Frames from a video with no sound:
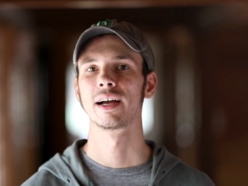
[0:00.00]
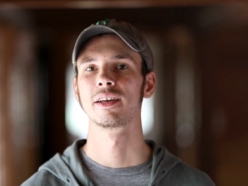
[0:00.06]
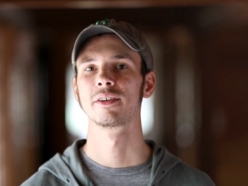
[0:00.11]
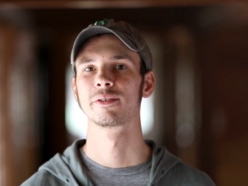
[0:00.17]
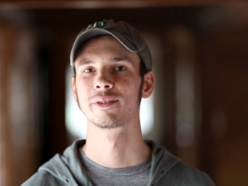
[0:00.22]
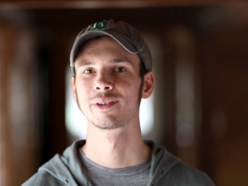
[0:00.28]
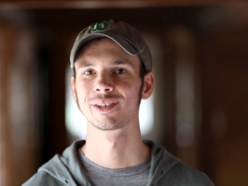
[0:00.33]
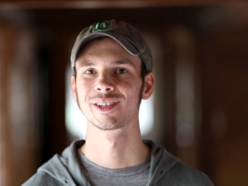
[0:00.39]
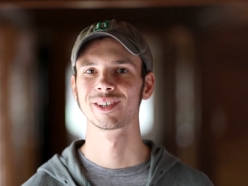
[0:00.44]
V
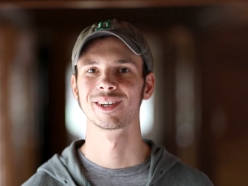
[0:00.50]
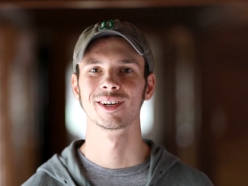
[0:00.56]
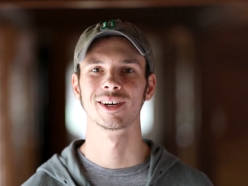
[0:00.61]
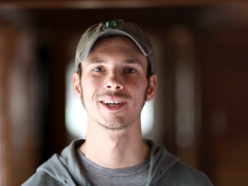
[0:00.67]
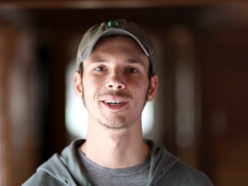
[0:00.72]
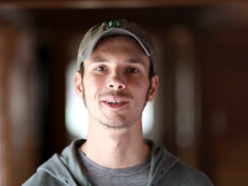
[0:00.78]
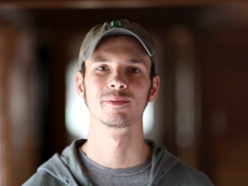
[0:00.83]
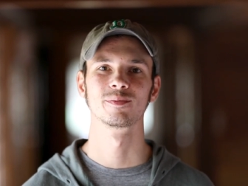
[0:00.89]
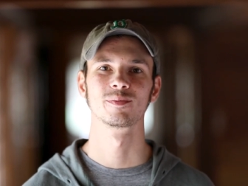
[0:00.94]

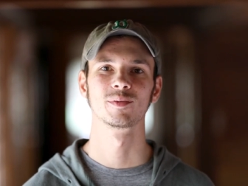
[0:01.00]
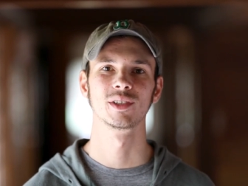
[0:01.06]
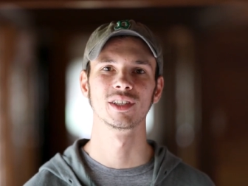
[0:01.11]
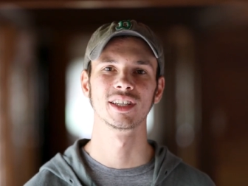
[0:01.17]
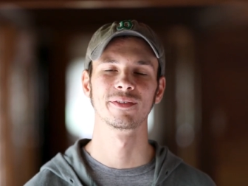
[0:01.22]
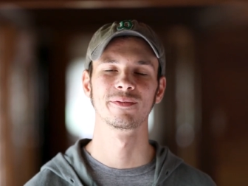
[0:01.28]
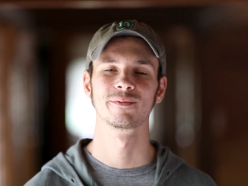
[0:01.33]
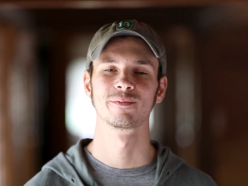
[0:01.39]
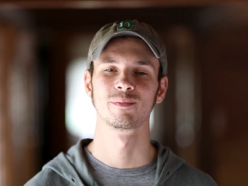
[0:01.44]
um,
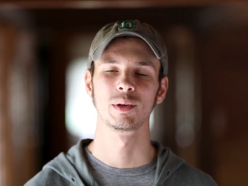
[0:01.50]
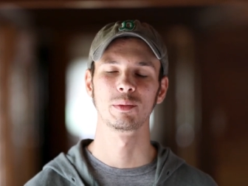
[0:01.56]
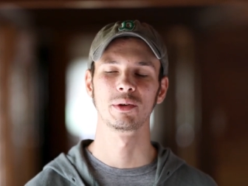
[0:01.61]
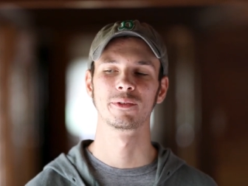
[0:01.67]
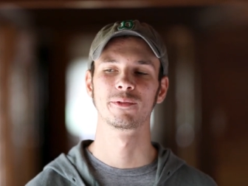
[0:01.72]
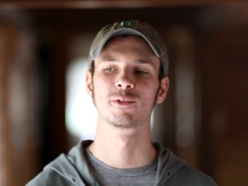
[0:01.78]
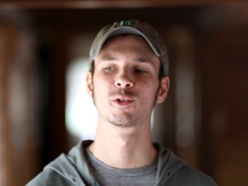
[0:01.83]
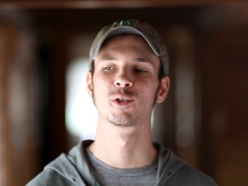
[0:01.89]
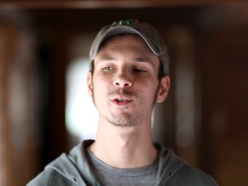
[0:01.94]
and
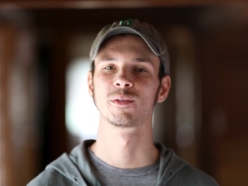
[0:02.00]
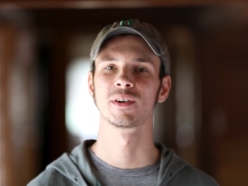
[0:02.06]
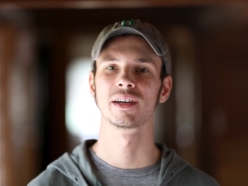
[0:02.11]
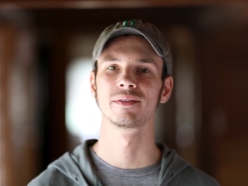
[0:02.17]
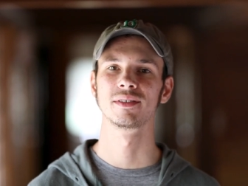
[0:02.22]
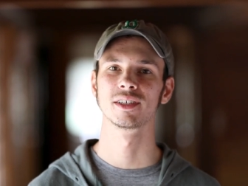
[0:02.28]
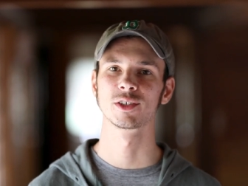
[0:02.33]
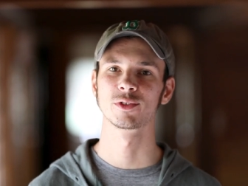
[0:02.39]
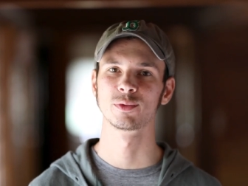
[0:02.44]
maybe four or
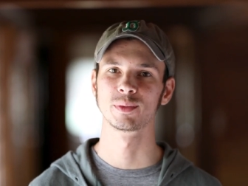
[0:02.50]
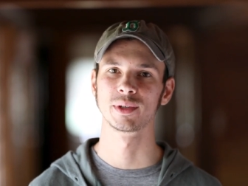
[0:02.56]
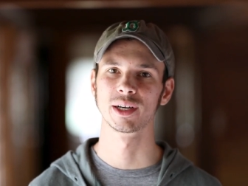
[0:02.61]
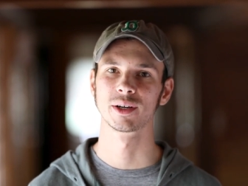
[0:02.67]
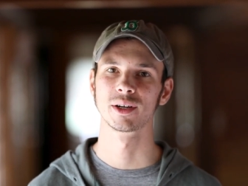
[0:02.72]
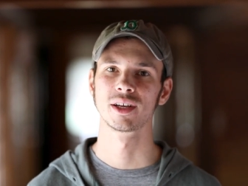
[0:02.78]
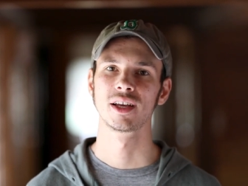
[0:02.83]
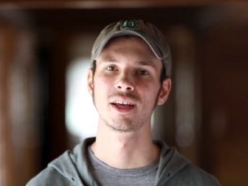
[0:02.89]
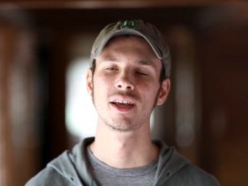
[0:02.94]
five years from
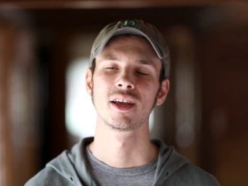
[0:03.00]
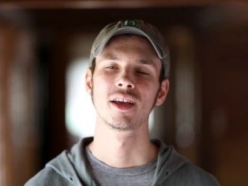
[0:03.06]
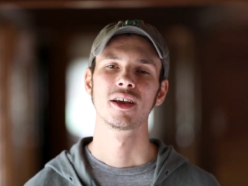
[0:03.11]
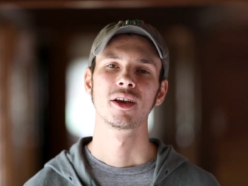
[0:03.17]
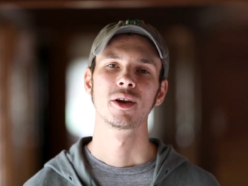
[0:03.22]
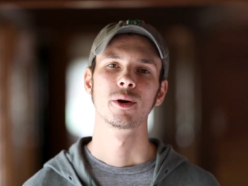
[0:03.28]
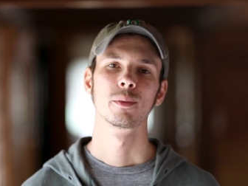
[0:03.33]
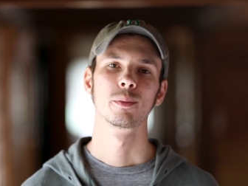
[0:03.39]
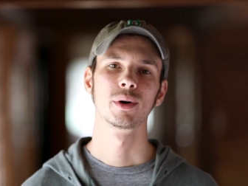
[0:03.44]
now.
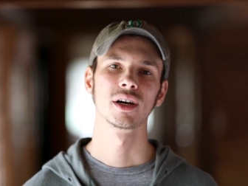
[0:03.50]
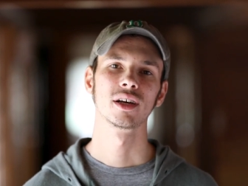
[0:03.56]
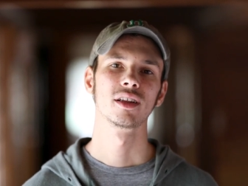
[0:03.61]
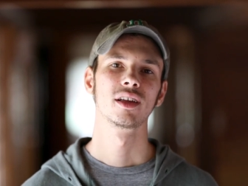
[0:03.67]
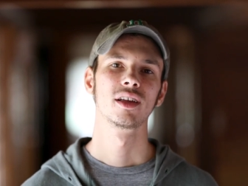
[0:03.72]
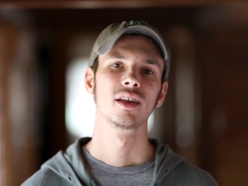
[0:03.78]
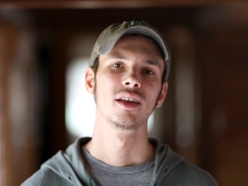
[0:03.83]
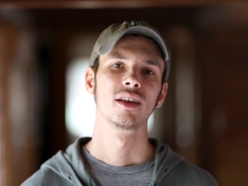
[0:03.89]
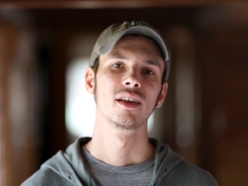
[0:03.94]

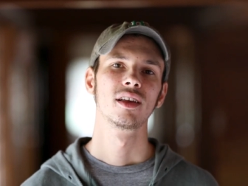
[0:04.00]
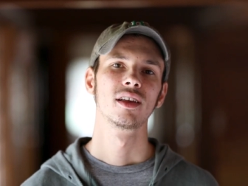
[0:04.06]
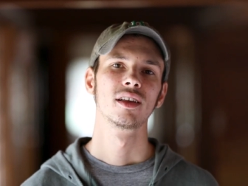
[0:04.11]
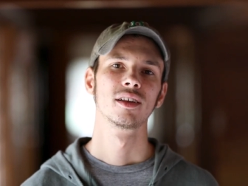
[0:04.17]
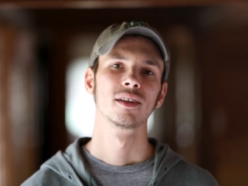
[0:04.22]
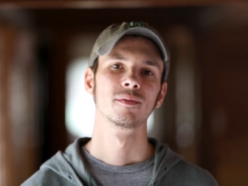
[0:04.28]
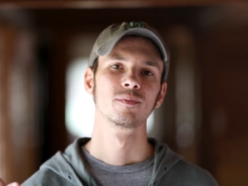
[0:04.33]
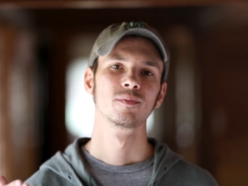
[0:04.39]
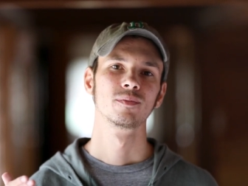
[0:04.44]
But
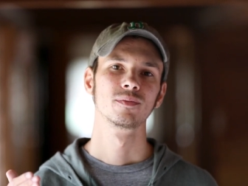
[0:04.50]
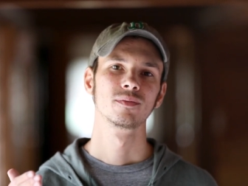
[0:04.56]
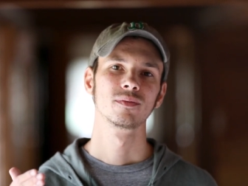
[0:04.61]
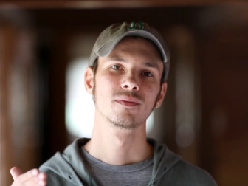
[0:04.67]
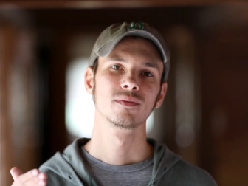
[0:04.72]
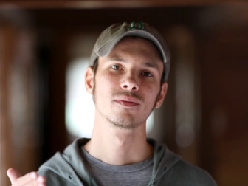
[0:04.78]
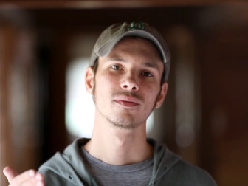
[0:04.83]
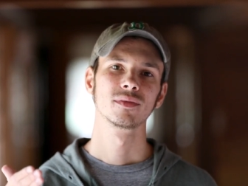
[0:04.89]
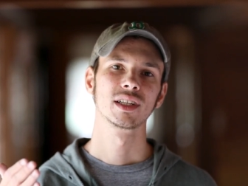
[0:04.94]

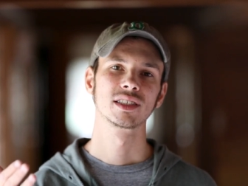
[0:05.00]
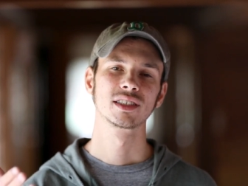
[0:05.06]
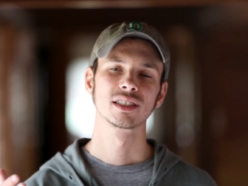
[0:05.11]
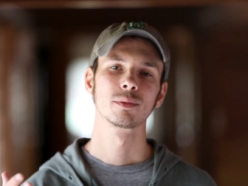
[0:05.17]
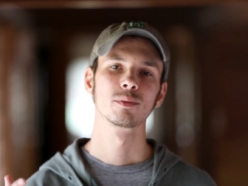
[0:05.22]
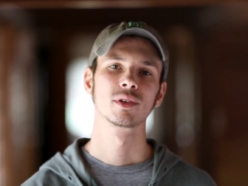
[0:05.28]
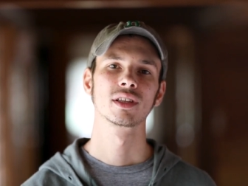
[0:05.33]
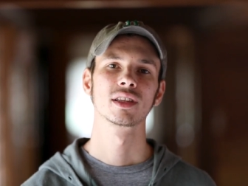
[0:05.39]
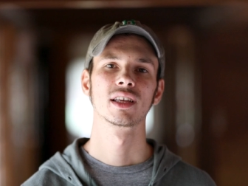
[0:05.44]
that's
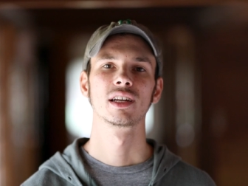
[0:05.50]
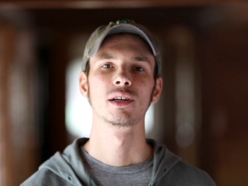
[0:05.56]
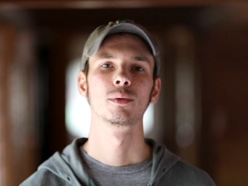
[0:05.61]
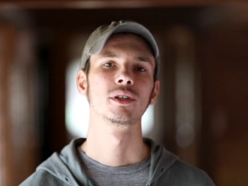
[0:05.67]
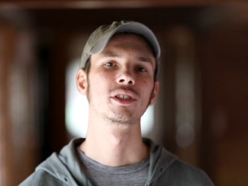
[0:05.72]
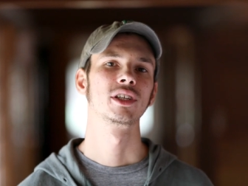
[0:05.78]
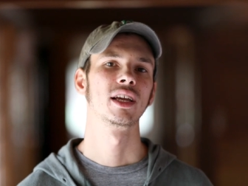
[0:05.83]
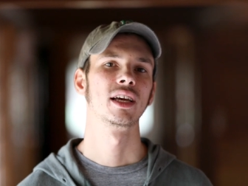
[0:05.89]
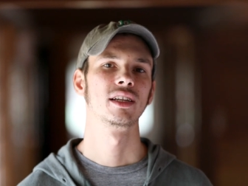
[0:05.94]
something that I
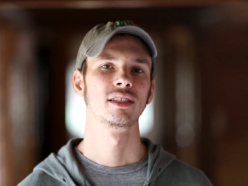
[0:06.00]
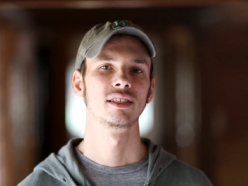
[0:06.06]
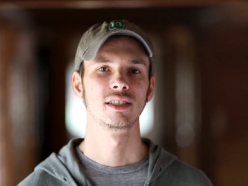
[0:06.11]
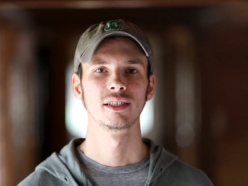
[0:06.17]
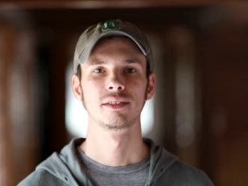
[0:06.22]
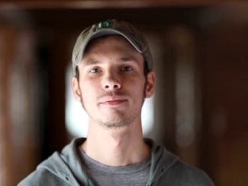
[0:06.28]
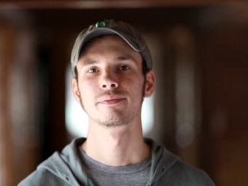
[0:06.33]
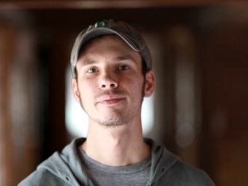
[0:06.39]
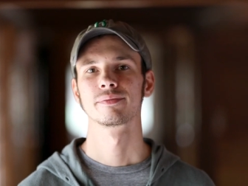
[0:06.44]
wish Canon
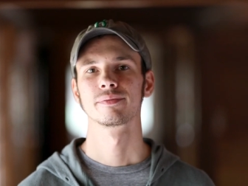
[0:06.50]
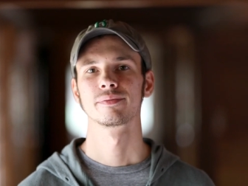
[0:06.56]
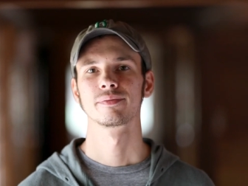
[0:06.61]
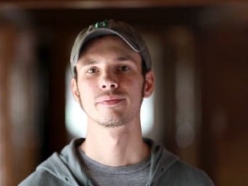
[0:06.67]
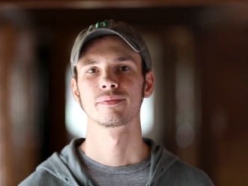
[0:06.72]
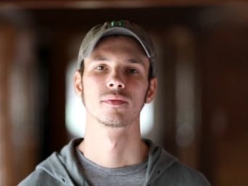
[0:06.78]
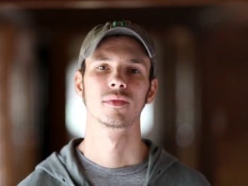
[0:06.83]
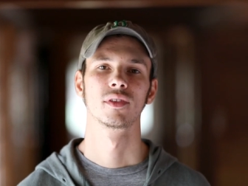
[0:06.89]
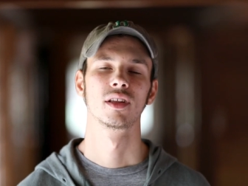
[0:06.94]
did.
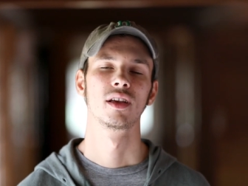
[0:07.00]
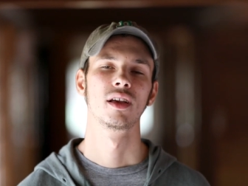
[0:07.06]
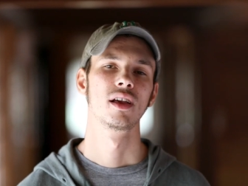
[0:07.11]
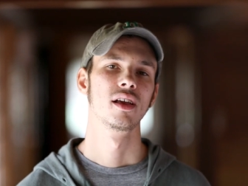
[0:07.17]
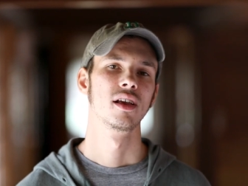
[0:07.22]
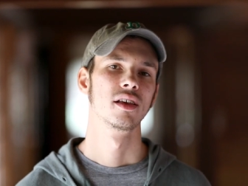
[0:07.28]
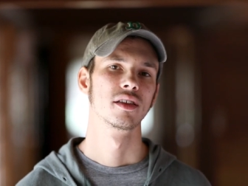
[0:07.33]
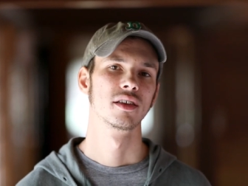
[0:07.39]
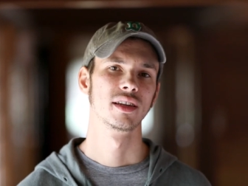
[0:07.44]

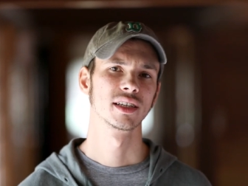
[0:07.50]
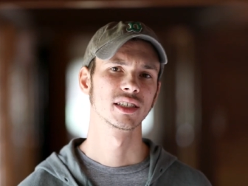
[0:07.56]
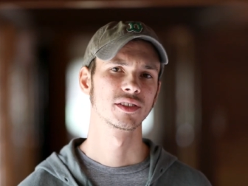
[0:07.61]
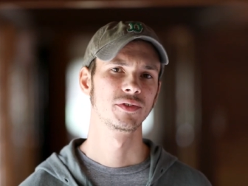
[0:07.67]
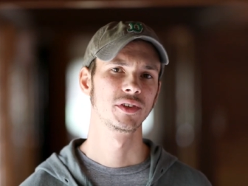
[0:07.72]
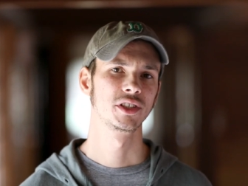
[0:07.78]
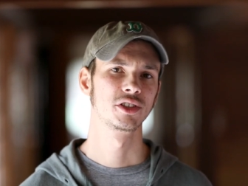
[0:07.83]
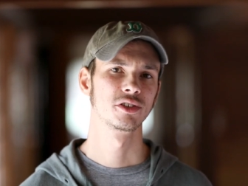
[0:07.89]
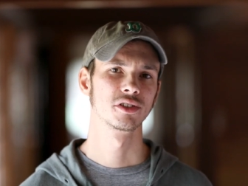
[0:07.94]
The
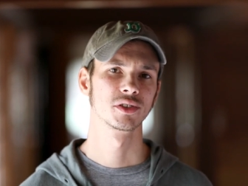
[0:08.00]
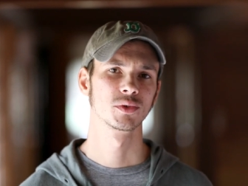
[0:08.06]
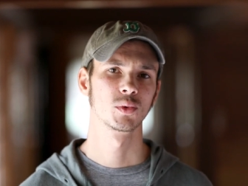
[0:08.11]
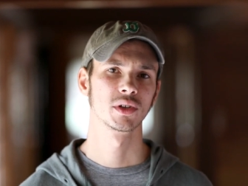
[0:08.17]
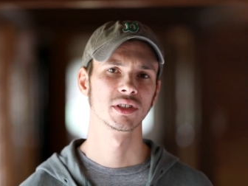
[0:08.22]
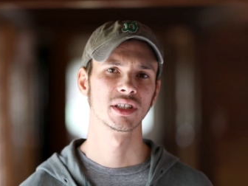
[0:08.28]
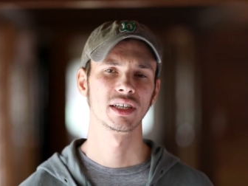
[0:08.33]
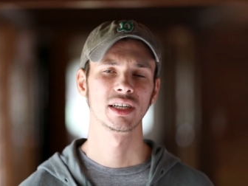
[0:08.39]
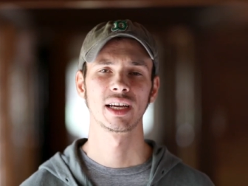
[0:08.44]
next feature is
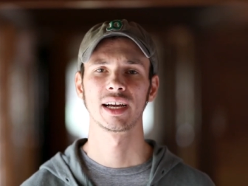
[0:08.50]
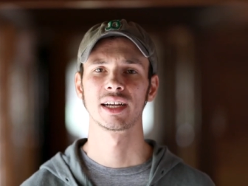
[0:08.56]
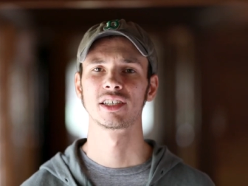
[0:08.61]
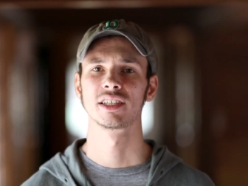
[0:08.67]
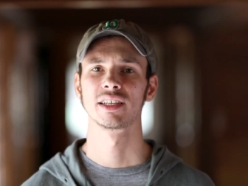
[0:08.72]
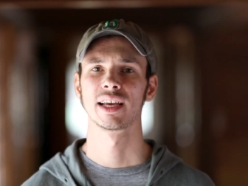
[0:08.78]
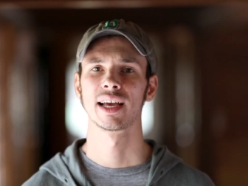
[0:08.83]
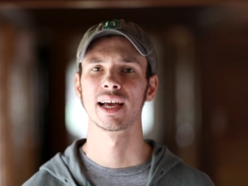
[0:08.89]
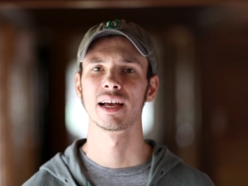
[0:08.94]
one that I
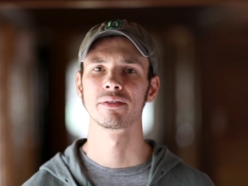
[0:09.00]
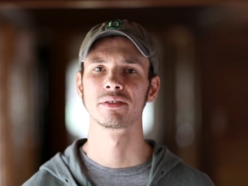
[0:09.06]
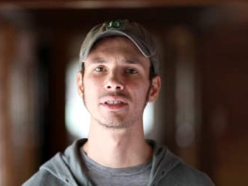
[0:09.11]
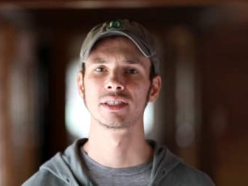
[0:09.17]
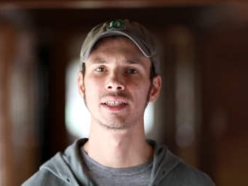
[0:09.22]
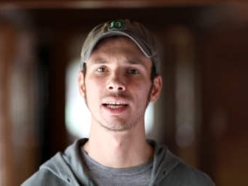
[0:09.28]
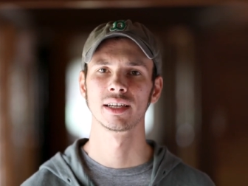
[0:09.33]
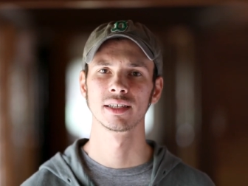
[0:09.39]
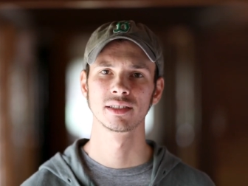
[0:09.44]
actually
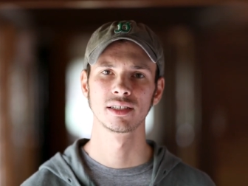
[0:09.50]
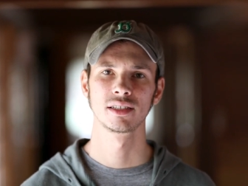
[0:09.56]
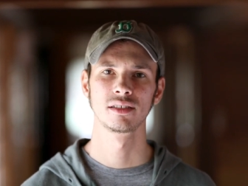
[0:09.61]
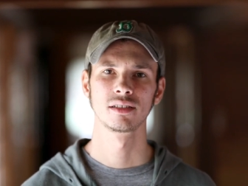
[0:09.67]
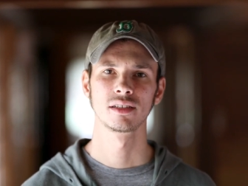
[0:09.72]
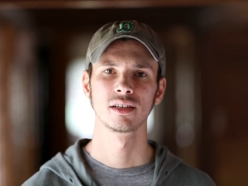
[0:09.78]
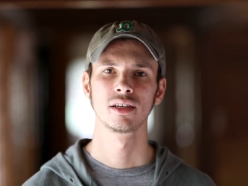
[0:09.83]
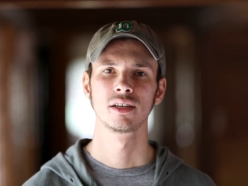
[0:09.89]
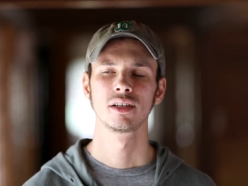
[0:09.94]
haven't
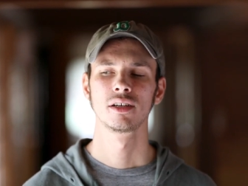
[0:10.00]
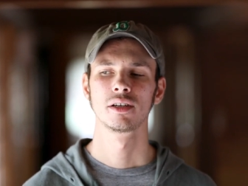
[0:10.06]
tested,